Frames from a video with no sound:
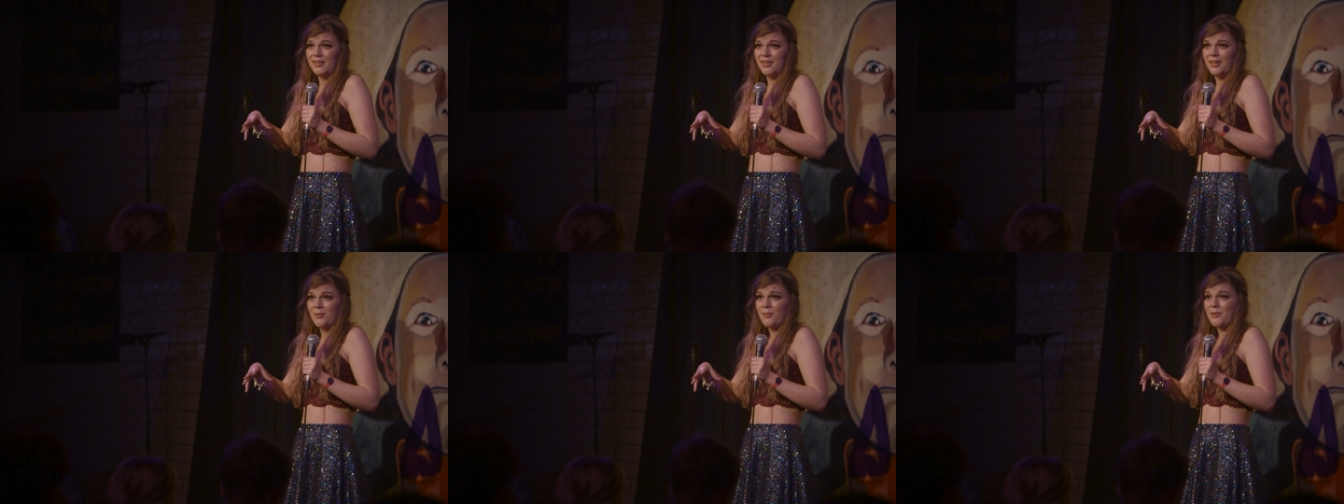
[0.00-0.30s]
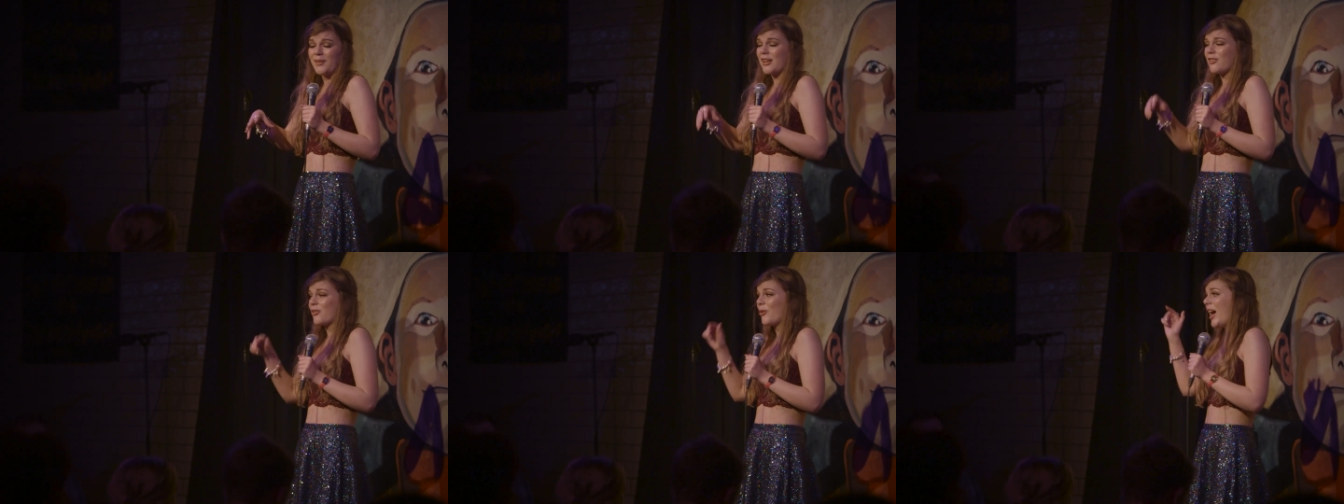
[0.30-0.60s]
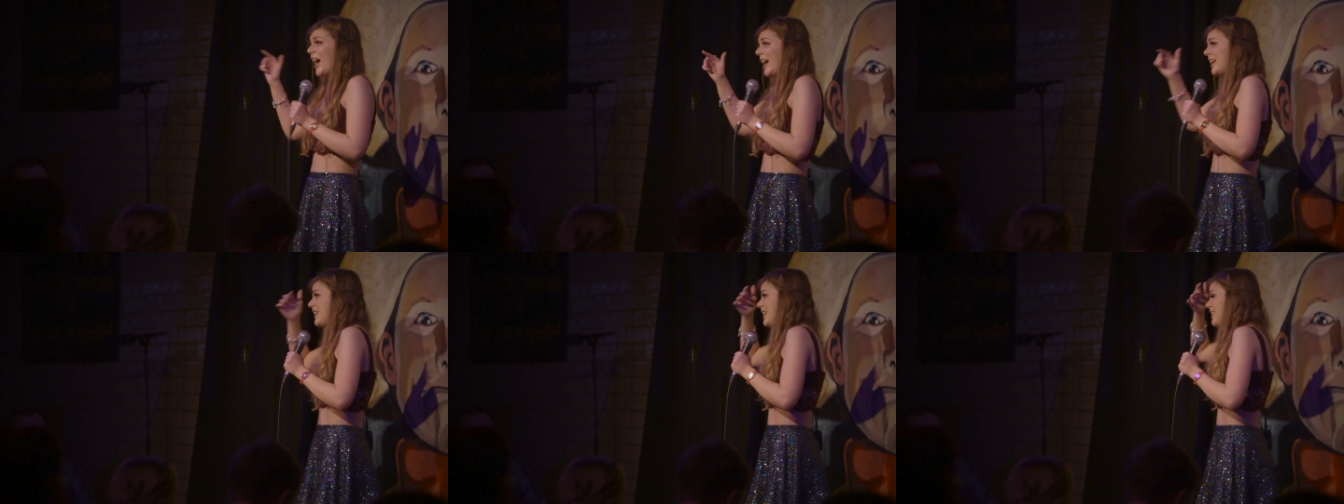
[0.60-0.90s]
I was like, so
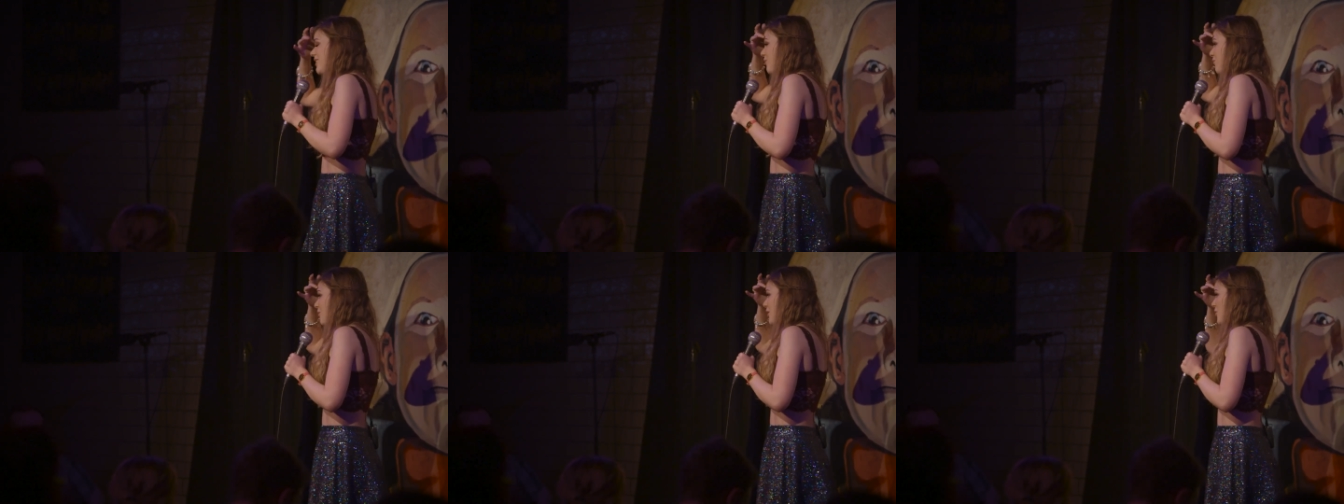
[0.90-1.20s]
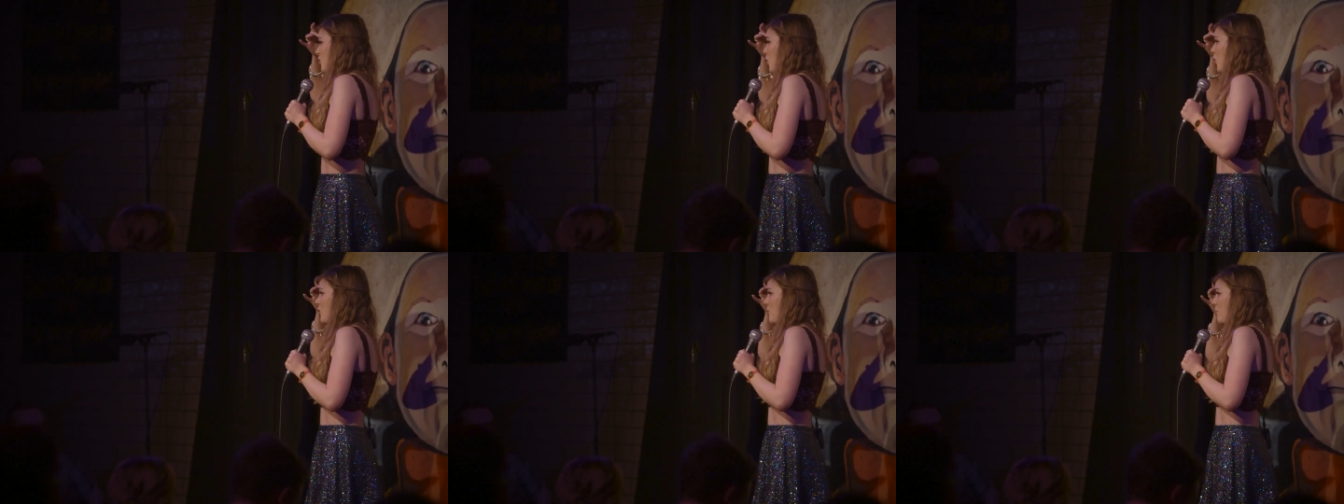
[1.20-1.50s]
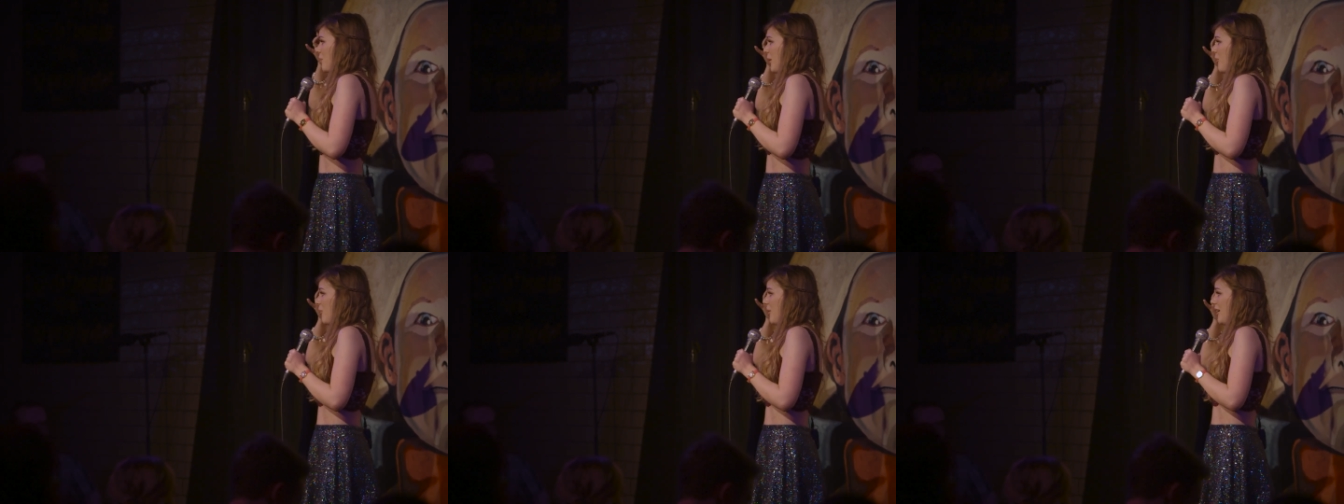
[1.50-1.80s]
I need to feel good
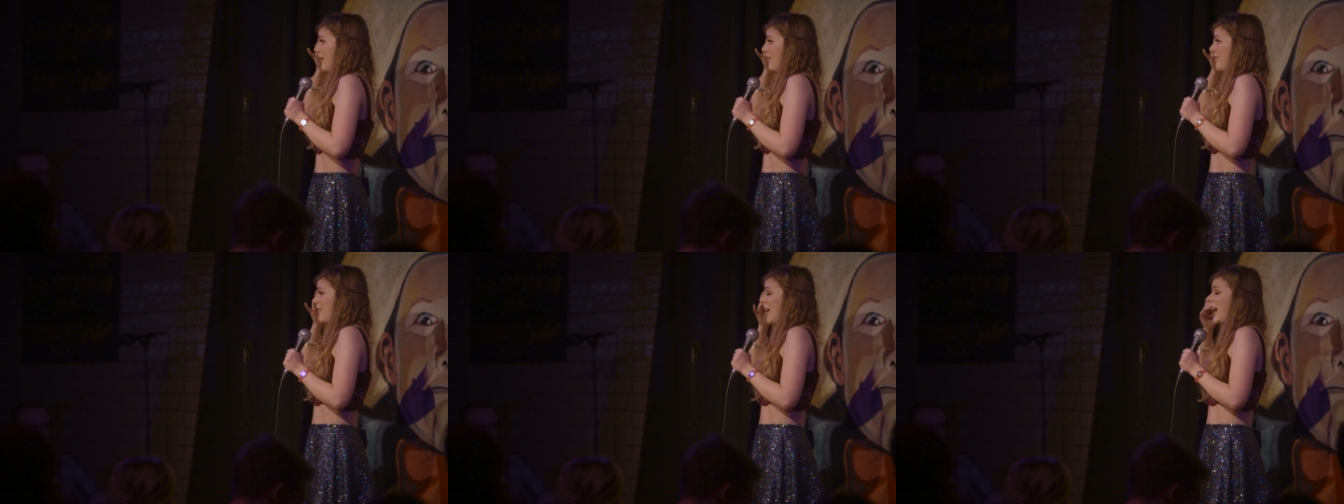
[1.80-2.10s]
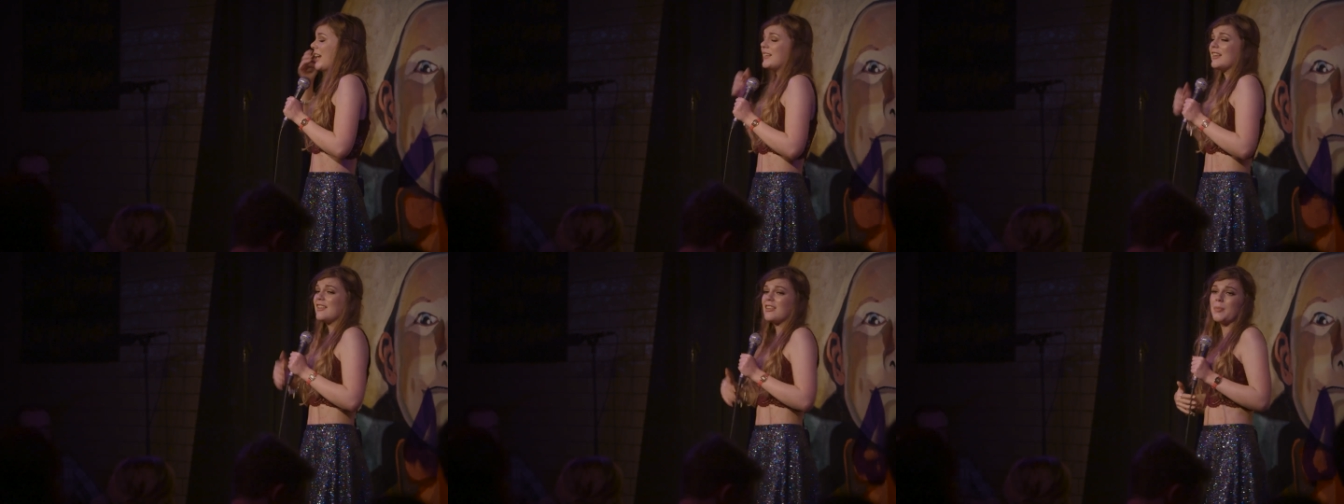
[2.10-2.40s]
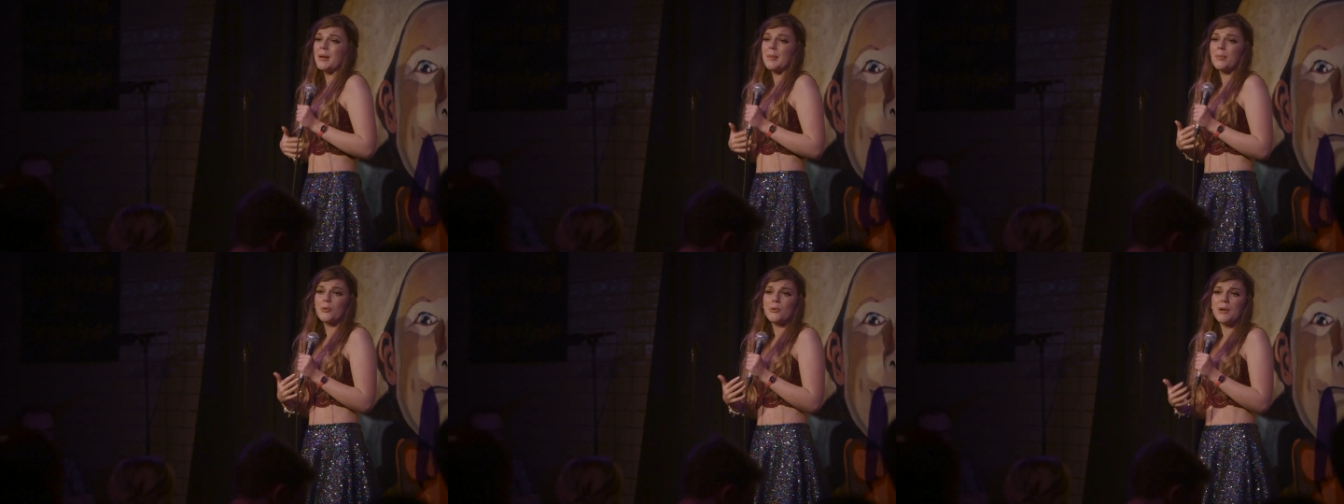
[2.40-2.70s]
about it. I need to
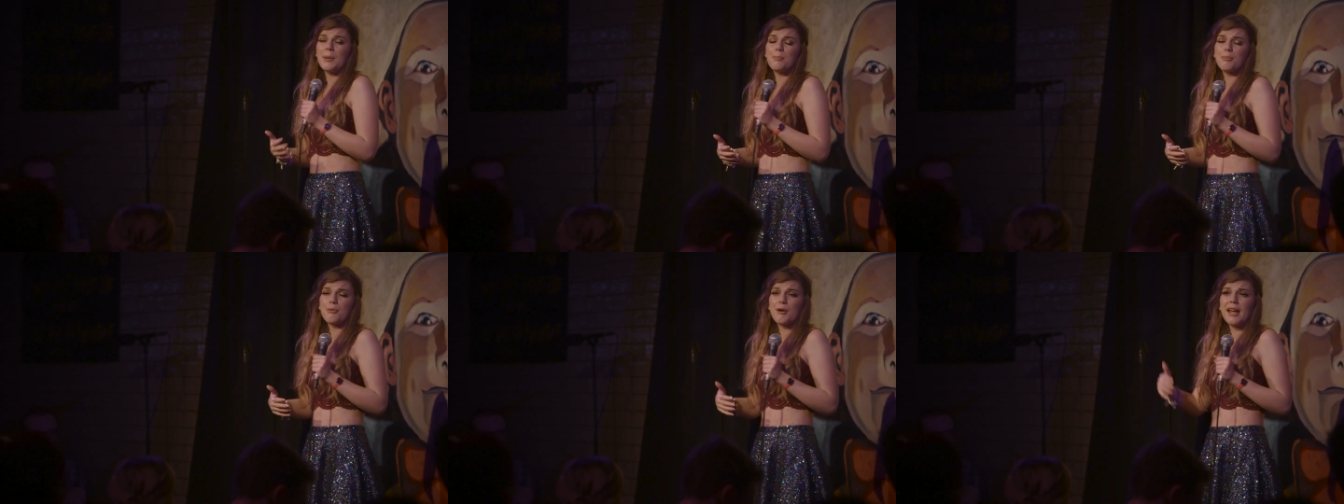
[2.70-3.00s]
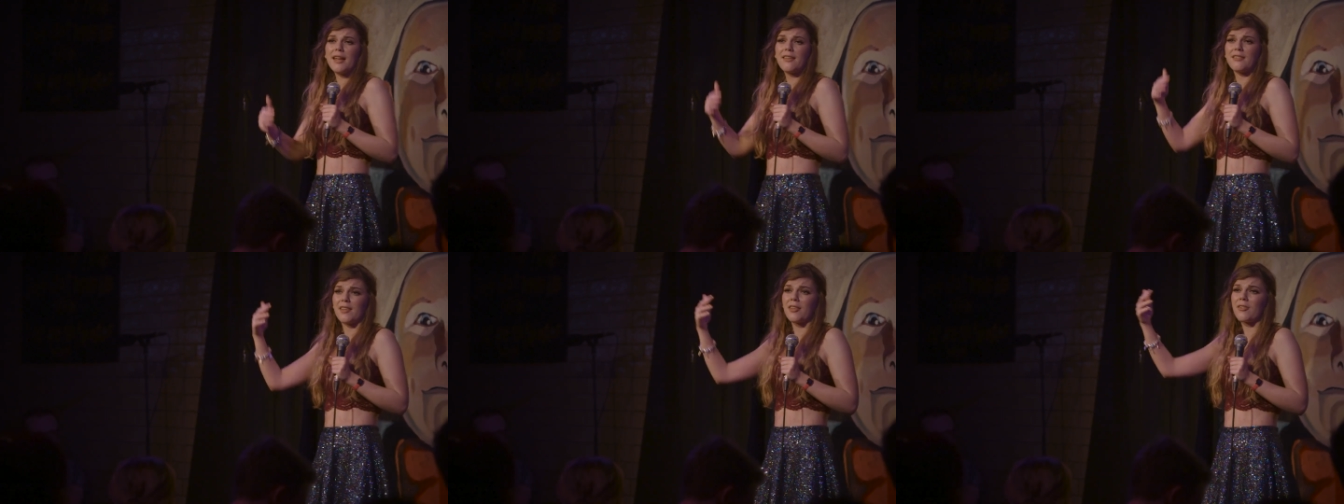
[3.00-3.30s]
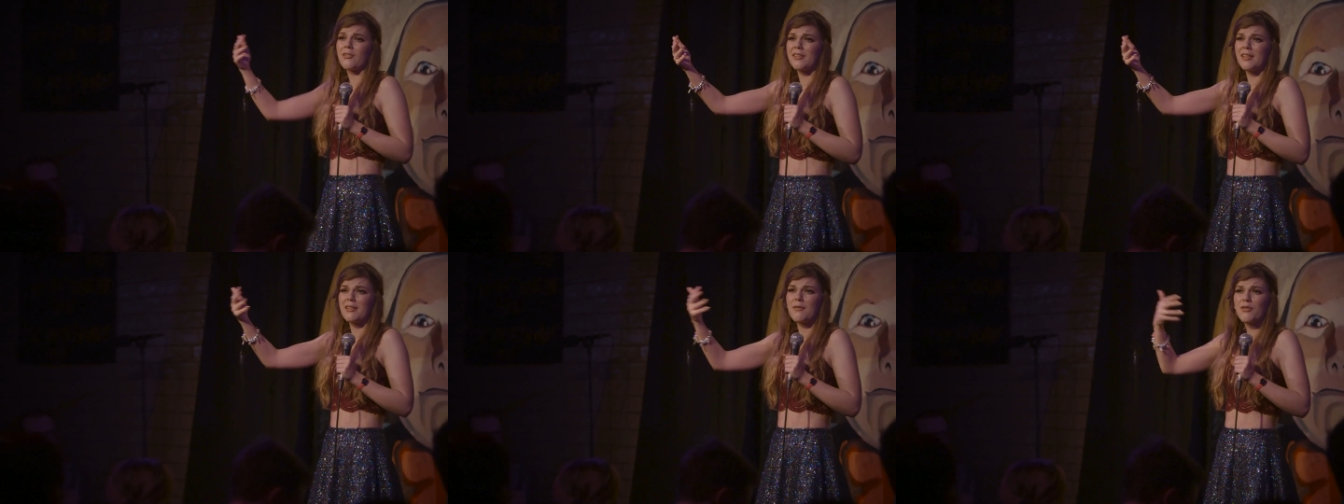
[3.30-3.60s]
be able to embrace this,
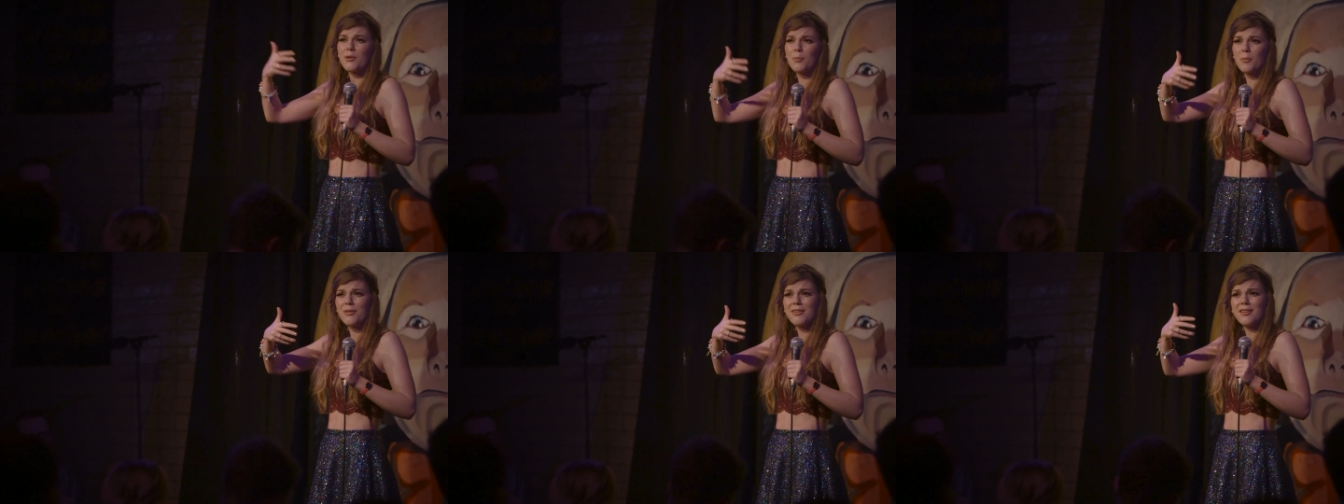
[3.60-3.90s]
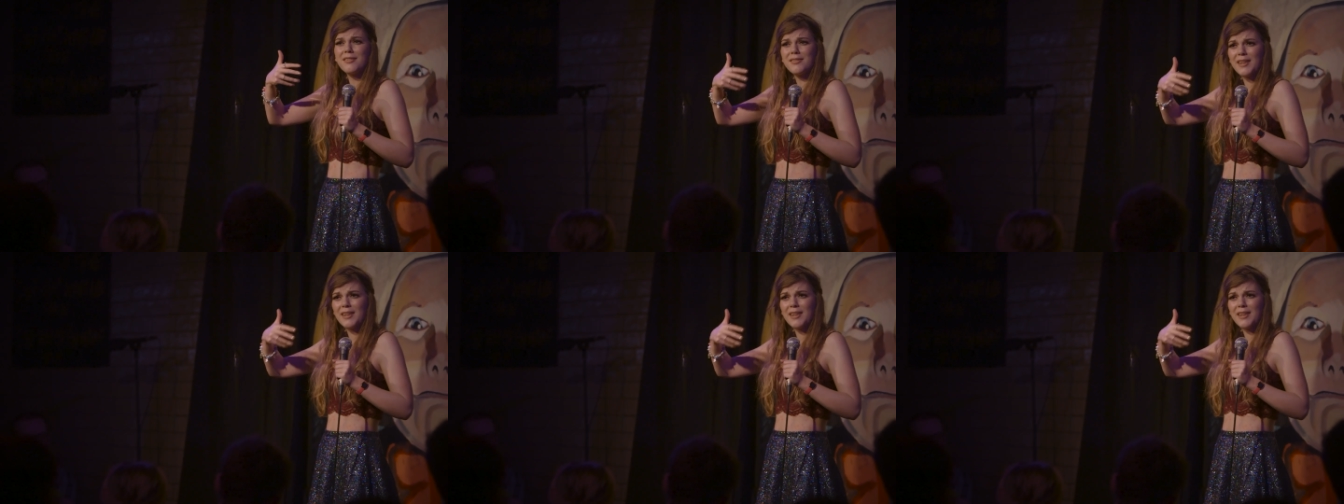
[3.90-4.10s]
because then if someone's a